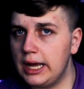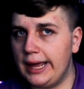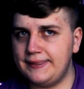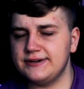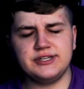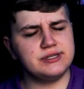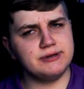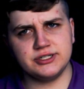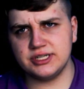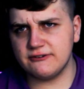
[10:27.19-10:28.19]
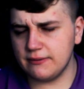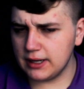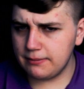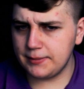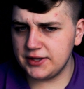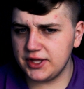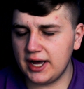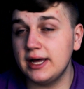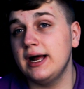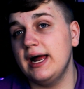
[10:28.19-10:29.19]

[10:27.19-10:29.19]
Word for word: and there's just a bunch of stuff coming up about that.